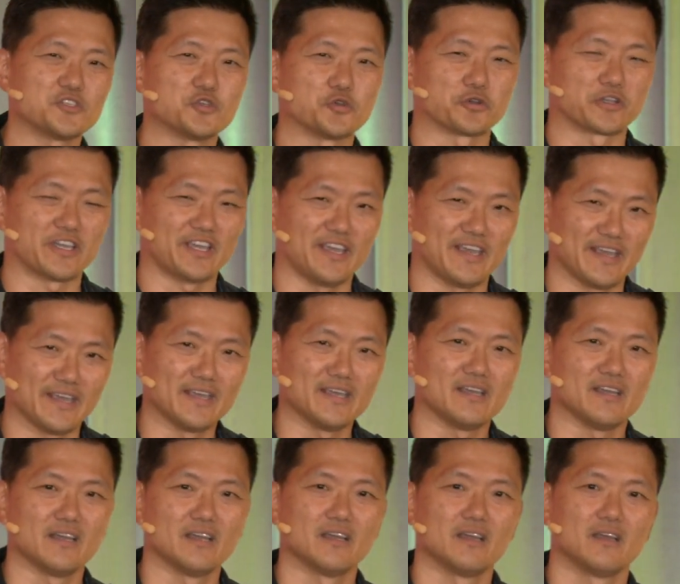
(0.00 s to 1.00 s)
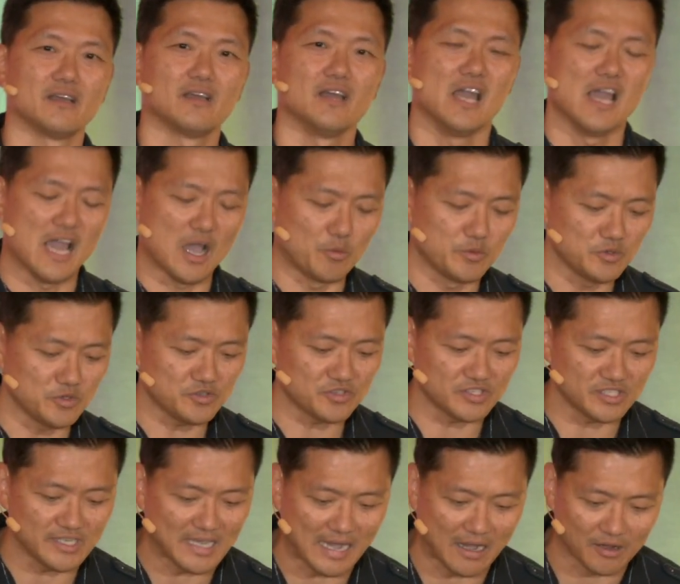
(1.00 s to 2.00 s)
your king, and when you
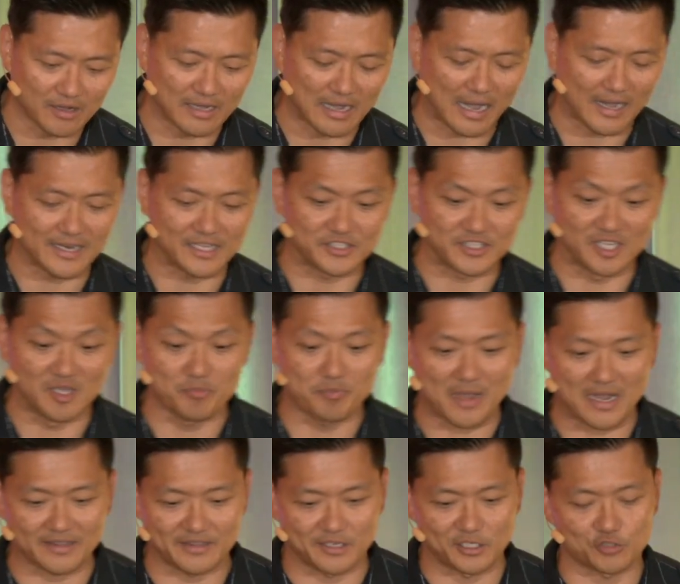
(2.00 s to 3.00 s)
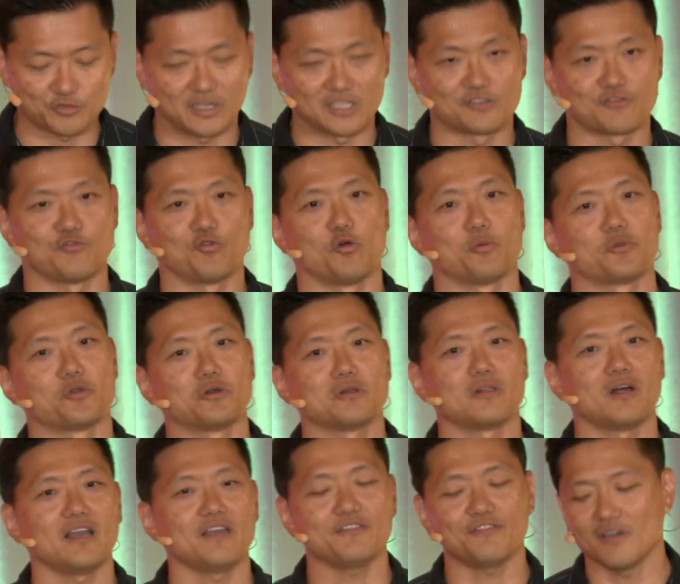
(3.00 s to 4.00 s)
see how God has impacted and transformed your
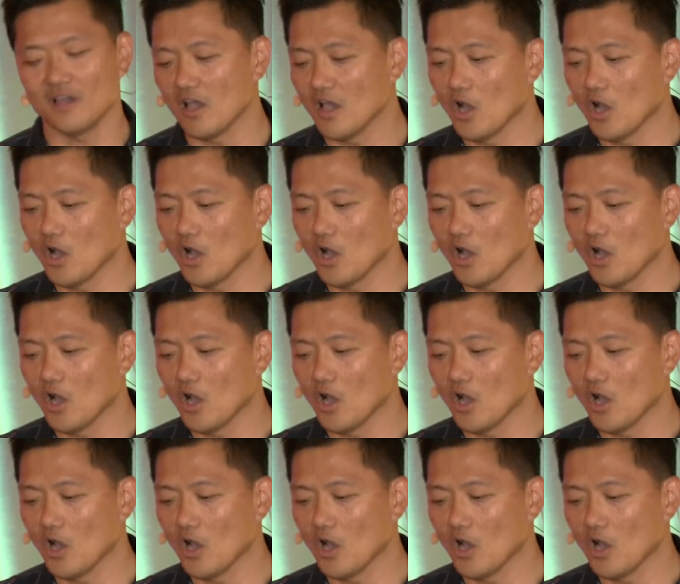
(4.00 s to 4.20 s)
life,